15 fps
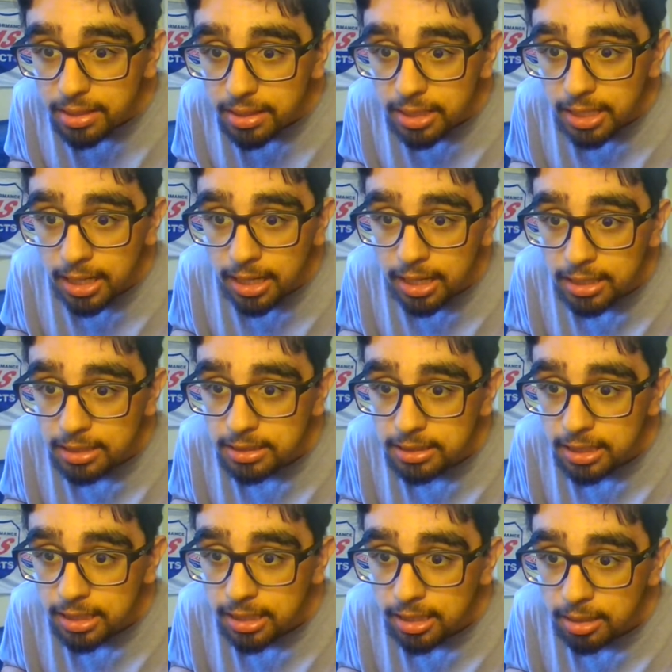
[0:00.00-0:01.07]
Yeah, I
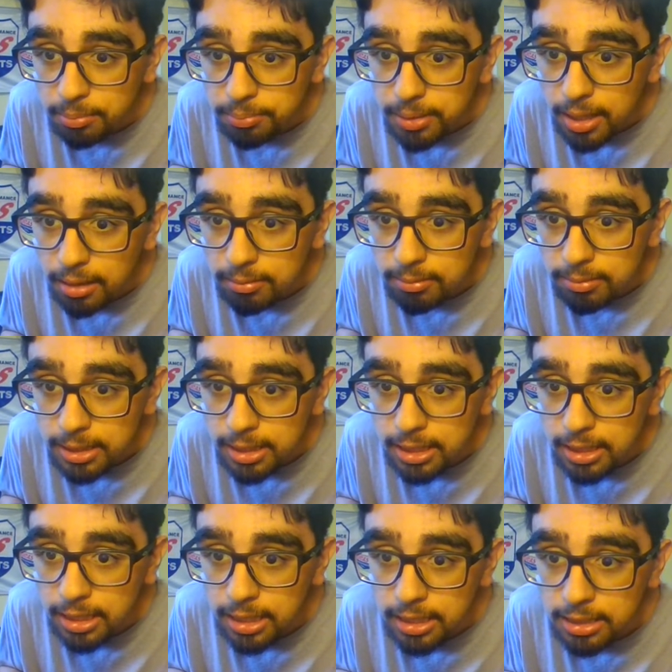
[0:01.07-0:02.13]
just had that problem and had
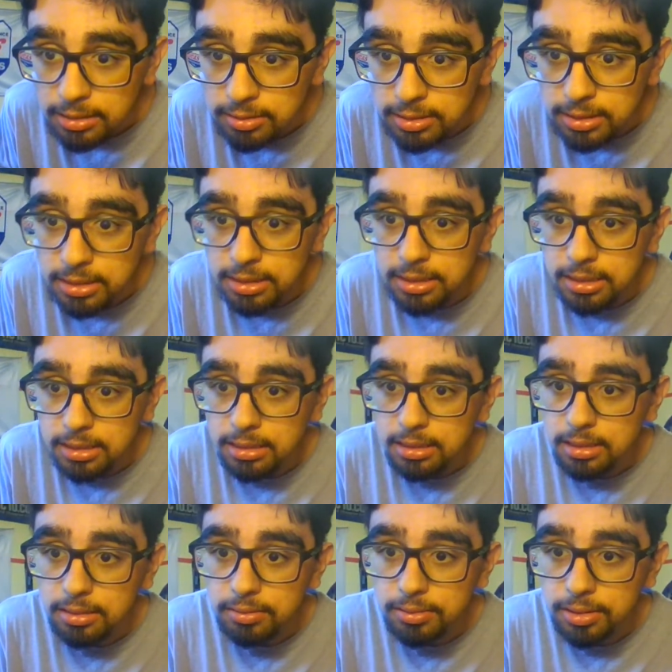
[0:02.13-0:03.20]
to ask for the
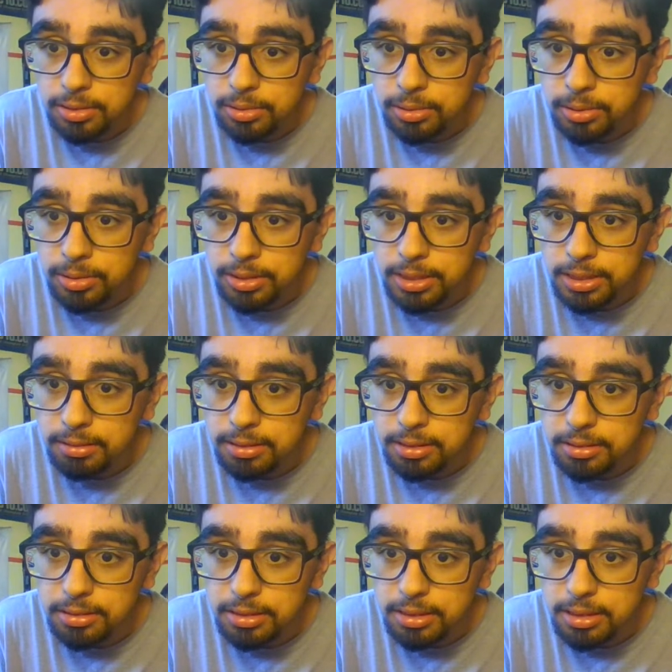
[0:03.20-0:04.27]
CST for the oil that I was
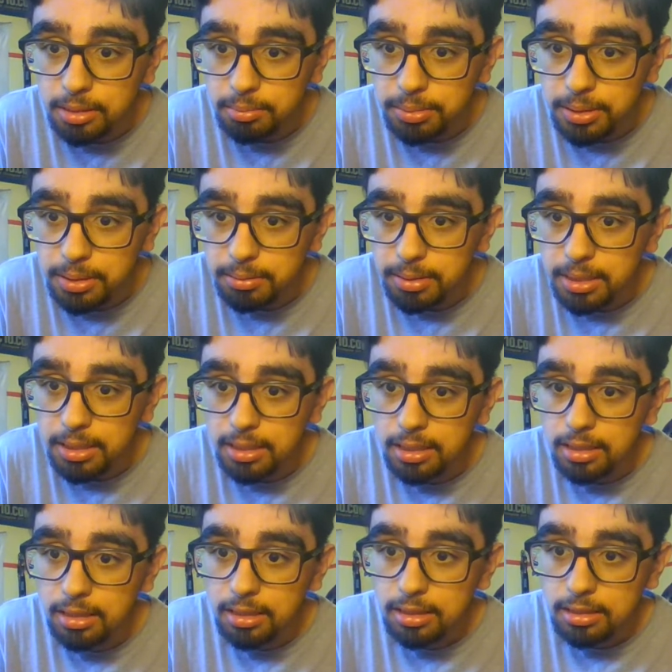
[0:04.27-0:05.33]
using. I'll probably
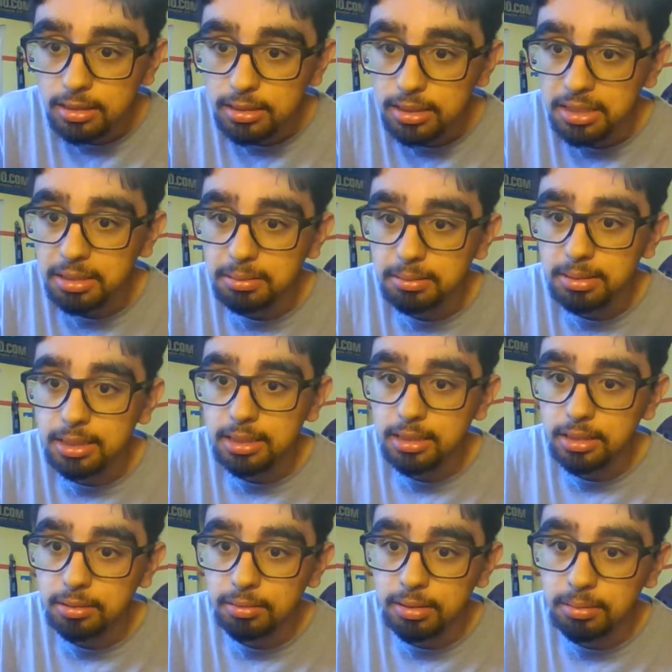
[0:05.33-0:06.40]
just end up sticking
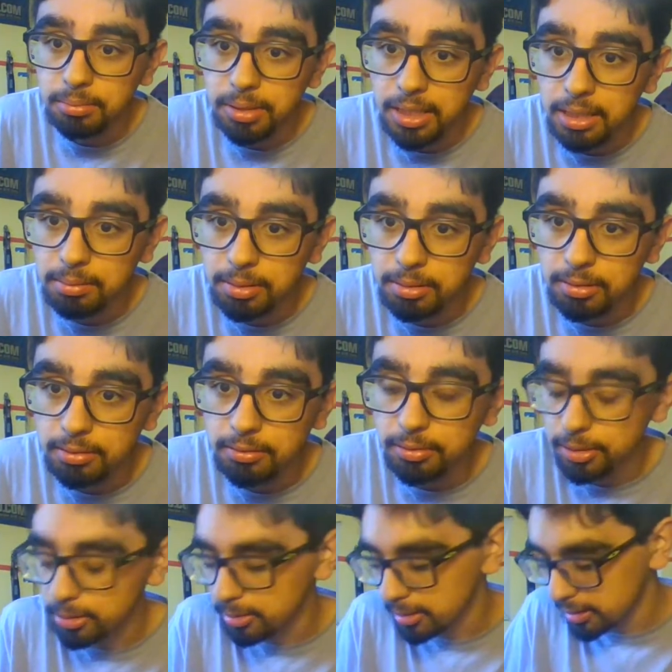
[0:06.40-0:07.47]
to one brand moving
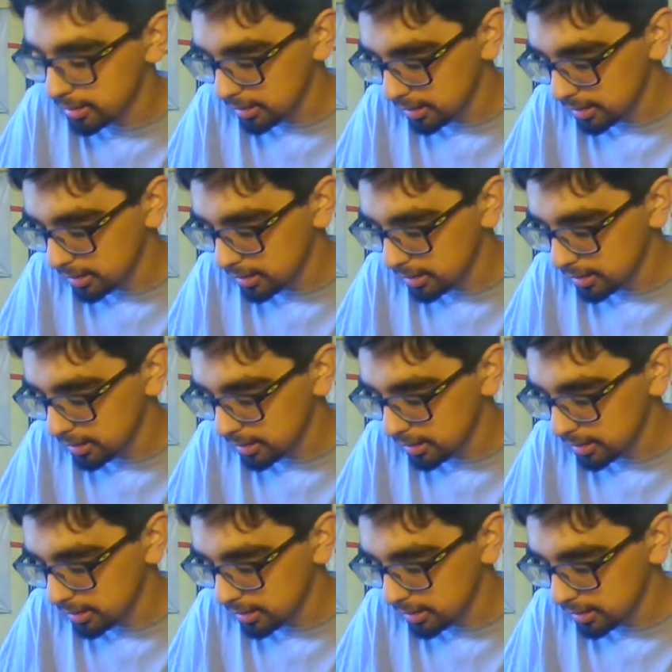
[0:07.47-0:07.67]
forward.